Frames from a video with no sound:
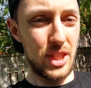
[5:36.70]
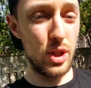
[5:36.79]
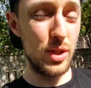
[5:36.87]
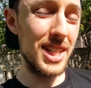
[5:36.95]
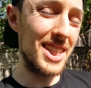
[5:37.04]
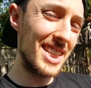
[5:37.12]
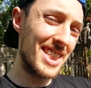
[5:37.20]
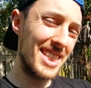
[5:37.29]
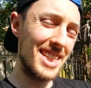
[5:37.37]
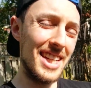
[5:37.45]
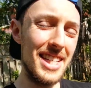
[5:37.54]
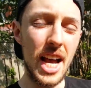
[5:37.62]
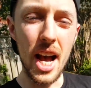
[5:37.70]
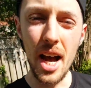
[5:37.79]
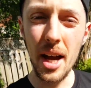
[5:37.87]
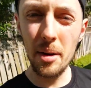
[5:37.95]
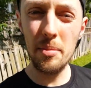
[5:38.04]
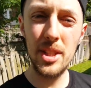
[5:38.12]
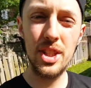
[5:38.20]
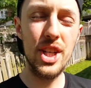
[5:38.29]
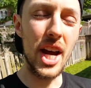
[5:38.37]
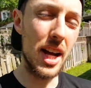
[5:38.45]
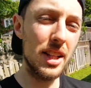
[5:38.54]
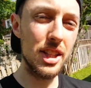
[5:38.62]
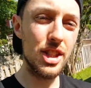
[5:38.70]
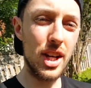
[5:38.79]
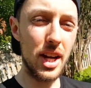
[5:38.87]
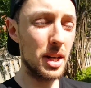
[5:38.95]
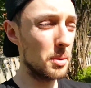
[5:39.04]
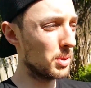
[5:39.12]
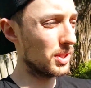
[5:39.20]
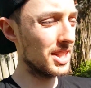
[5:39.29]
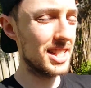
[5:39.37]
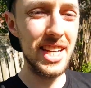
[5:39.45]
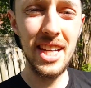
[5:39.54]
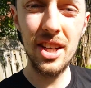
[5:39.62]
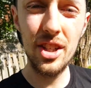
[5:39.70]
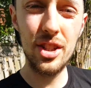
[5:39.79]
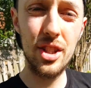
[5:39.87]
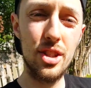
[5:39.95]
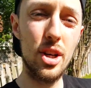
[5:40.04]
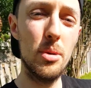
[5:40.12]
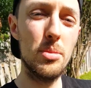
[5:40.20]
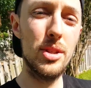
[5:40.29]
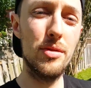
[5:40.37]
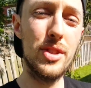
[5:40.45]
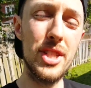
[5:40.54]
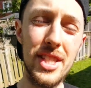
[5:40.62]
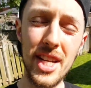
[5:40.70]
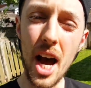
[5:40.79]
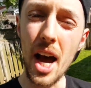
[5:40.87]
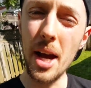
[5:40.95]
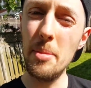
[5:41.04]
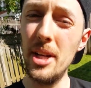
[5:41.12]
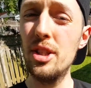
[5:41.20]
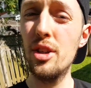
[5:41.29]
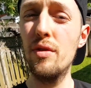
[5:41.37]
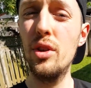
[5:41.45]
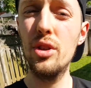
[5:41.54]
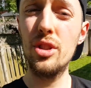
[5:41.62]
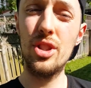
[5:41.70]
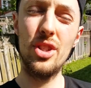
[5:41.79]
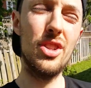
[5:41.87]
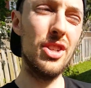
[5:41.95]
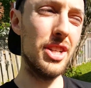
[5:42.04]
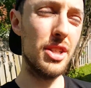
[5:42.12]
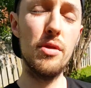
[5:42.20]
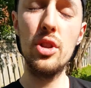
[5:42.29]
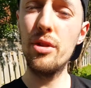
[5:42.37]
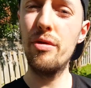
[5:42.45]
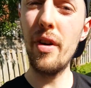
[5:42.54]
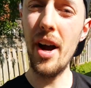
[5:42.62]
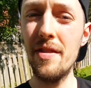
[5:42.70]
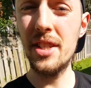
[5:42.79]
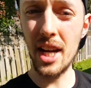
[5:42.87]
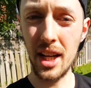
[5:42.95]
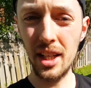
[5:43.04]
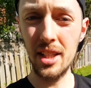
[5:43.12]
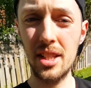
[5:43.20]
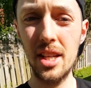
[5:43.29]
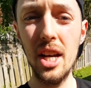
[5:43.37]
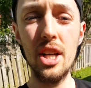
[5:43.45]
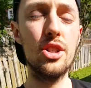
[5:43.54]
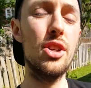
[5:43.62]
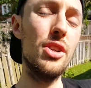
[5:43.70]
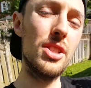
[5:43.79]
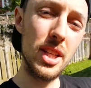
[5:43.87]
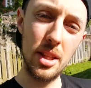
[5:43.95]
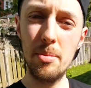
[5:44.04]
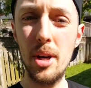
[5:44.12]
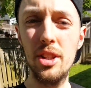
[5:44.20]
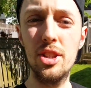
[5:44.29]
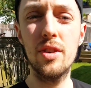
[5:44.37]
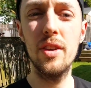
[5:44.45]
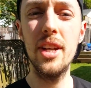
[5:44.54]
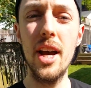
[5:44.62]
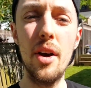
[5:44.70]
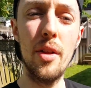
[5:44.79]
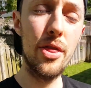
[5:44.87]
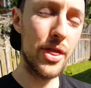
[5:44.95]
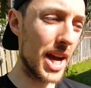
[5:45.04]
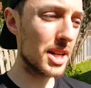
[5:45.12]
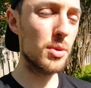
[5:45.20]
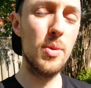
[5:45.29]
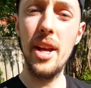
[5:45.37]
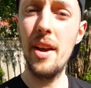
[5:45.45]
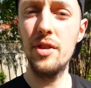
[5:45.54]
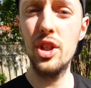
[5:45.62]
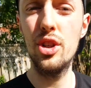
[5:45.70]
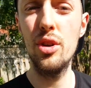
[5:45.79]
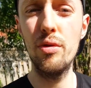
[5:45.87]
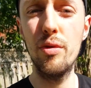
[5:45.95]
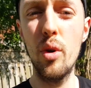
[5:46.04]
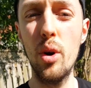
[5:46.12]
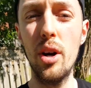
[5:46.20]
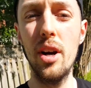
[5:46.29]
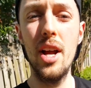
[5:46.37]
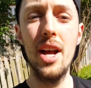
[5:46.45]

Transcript: So since this is a timed challenge, I'm gonna put the tiers in terms of time intervals, so they're intervals of five seconds. So you'll see them on the screen now. That's what I have to shoot for.